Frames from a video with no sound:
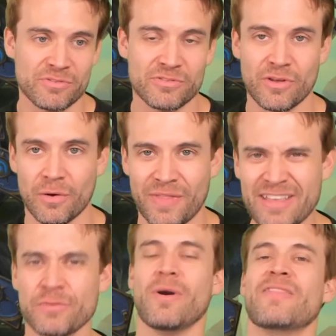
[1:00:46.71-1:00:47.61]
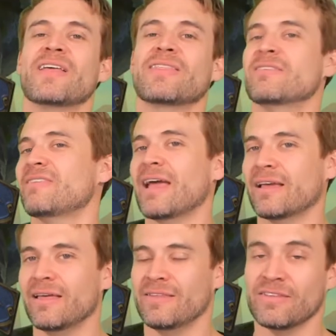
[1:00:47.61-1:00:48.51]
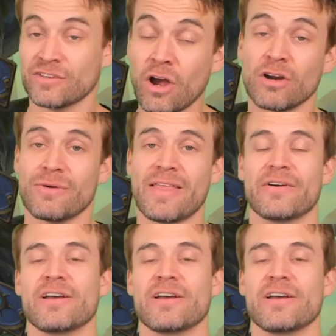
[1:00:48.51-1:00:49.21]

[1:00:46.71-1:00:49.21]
So that's where I think this card rather,